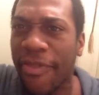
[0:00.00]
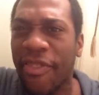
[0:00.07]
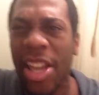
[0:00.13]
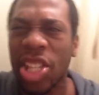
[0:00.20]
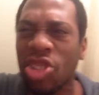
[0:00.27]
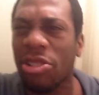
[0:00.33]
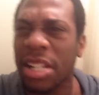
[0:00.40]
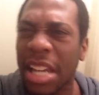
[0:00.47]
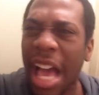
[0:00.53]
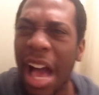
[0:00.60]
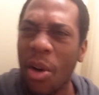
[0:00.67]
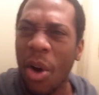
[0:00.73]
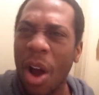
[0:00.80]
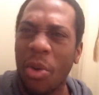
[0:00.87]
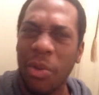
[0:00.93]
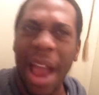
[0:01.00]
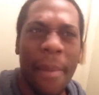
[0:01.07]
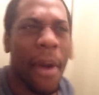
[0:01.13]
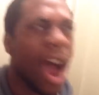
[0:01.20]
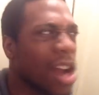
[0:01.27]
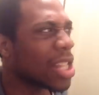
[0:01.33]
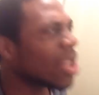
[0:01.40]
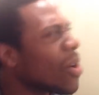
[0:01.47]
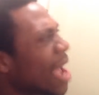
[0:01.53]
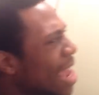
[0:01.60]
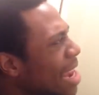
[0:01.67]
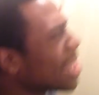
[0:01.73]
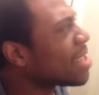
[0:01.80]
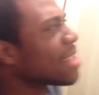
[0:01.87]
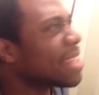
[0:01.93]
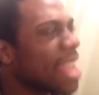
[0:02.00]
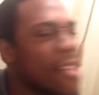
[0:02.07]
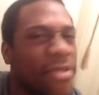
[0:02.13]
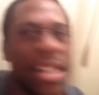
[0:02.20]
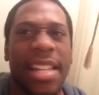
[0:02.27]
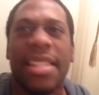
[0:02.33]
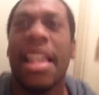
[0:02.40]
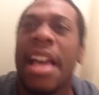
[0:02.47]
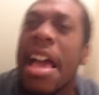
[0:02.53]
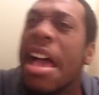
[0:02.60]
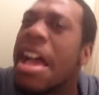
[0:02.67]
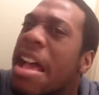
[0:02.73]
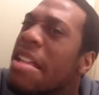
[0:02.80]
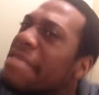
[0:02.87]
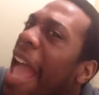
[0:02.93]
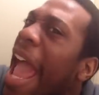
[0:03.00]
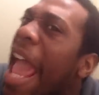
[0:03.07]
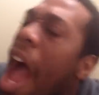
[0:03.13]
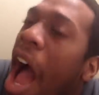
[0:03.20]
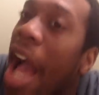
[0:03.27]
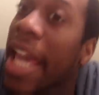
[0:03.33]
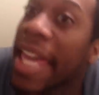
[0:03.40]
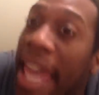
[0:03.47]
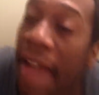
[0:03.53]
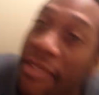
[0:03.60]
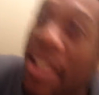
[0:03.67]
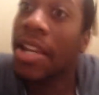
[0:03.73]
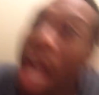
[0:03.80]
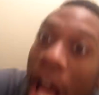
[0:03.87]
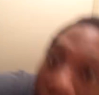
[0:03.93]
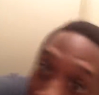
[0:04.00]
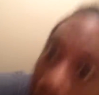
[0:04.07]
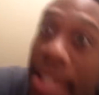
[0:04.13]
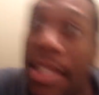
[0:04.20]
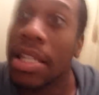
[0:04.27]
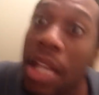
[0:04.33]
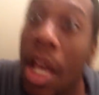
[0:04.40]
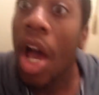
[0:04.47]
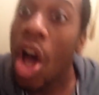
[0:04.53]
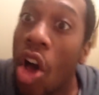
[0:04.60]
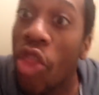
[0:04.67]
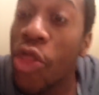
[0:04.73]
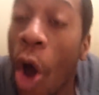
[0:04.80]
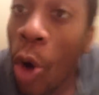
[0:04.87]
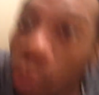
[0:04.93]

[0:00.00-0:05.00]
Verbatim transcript: featuring uh, a rap artist. Okay, they're just giving this. They are giving us the